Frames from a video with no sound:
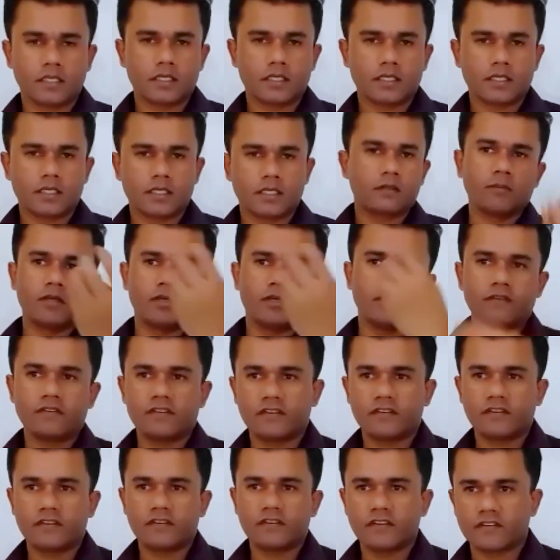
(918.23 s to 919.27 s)
Maybe
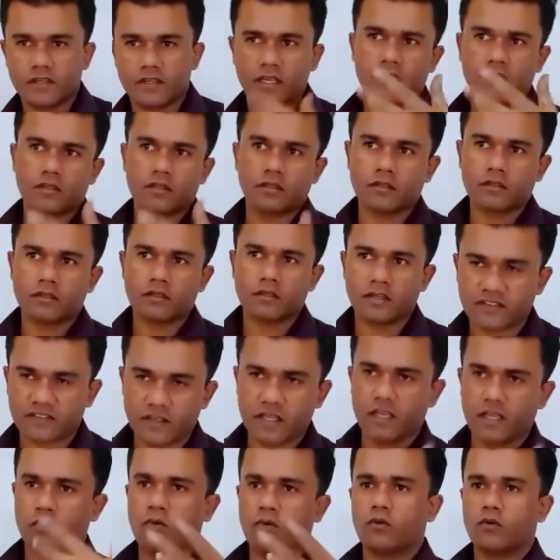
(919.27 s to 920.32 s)
this day, next
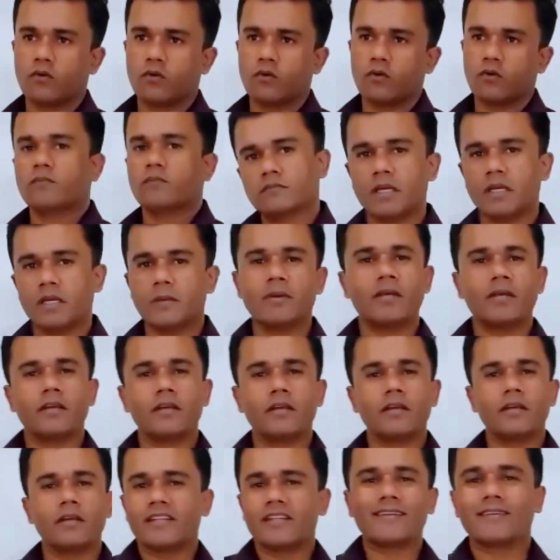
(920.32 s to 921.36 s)
day, or maybe
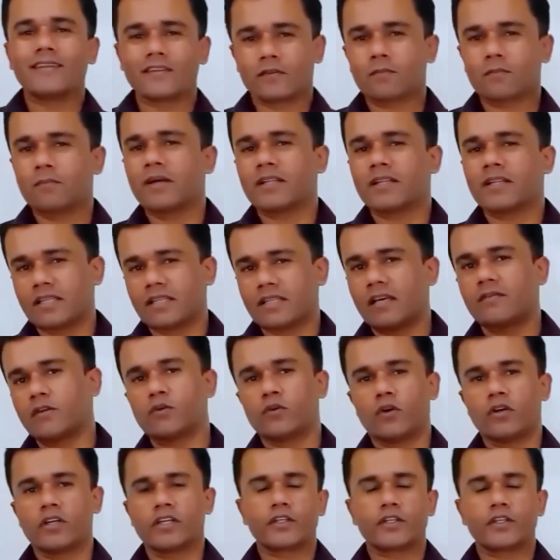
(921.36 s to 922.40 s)
within this month, I will do
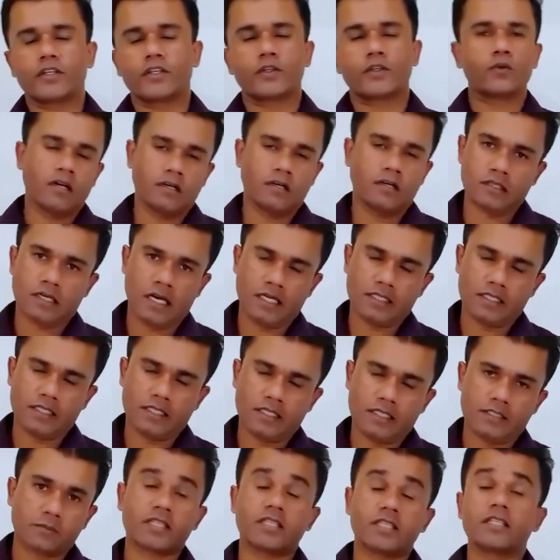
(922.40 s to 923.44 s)
only 2 hour classes.
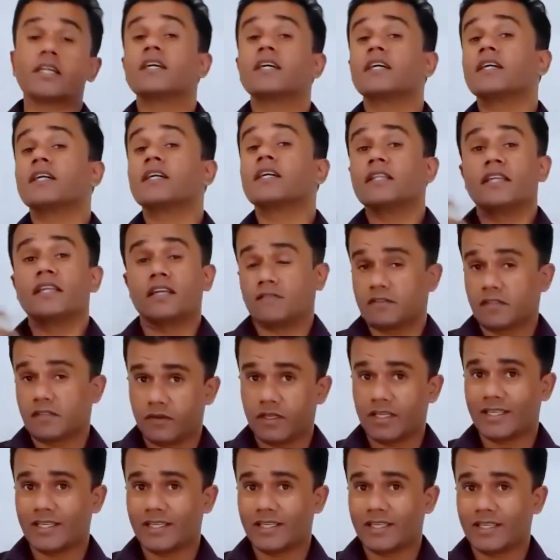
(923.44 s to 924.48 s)
But thereafter, I will
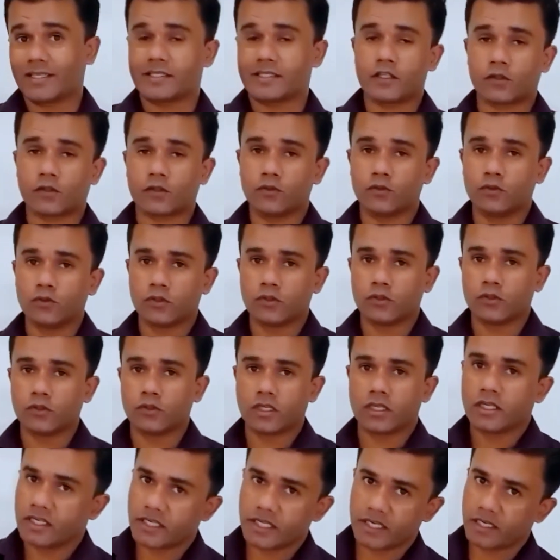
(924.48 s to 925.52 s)
increase that to
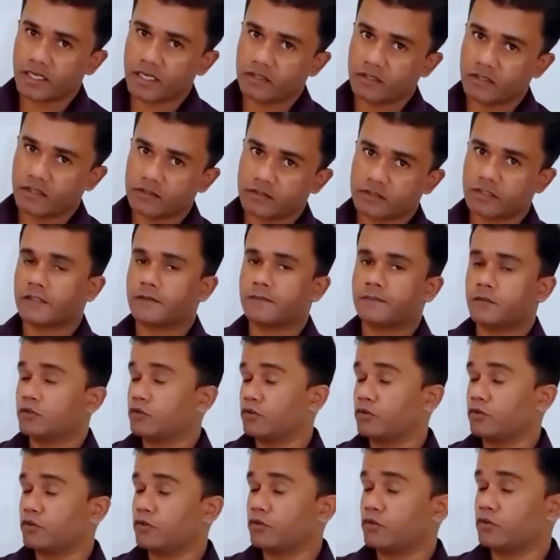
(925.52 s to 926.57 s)
10 hours, right?
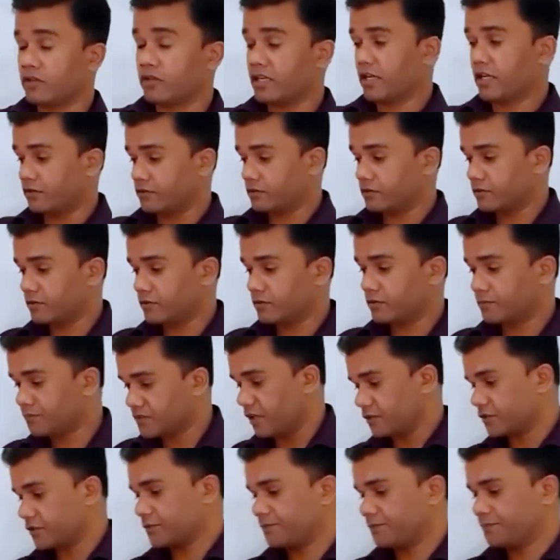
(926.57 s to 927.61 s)
Sorry, not 10 hours, 3
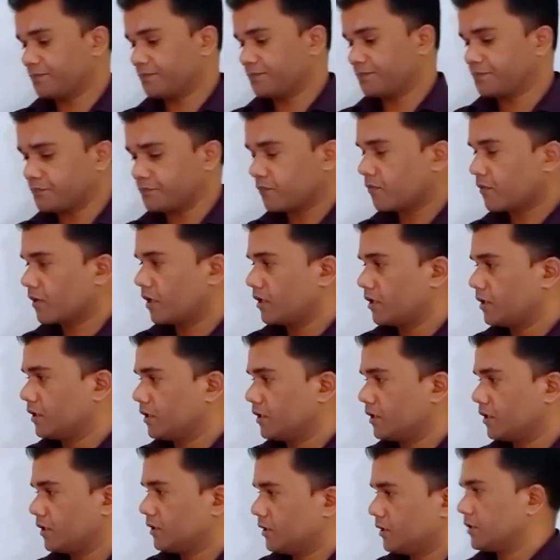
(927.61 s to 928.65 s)
hours.
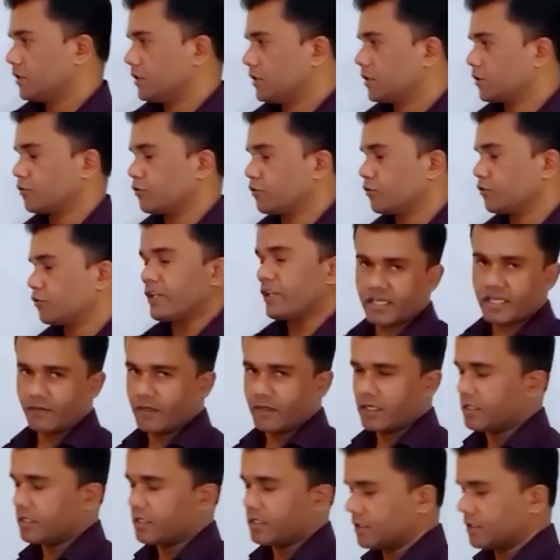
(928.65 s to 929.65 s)
Today, then I will